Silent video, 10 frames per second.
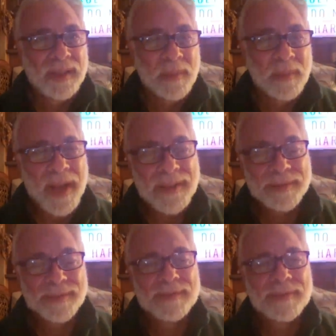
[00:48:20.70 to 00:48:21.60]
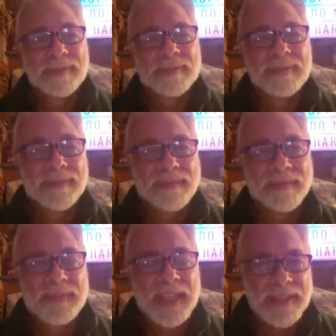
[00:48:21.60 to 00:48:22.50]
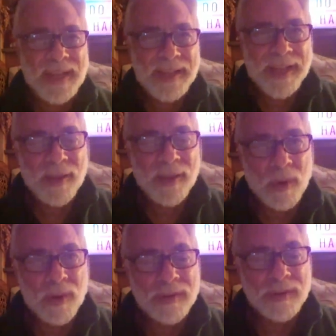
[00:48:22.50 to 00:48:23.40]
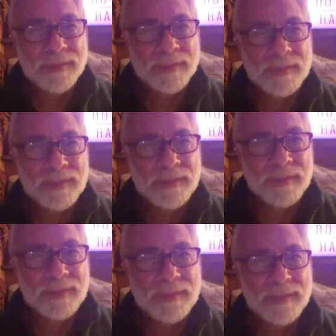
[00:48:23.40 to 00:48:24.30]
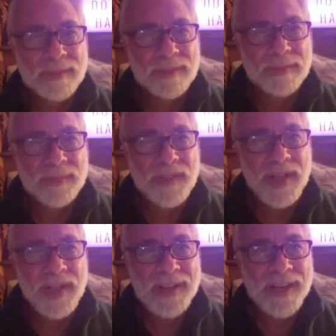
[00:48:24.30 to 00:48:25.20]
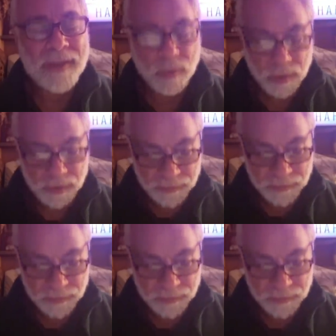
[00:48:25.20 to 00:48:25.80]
But it's not the end of the world. It's not the end of the world.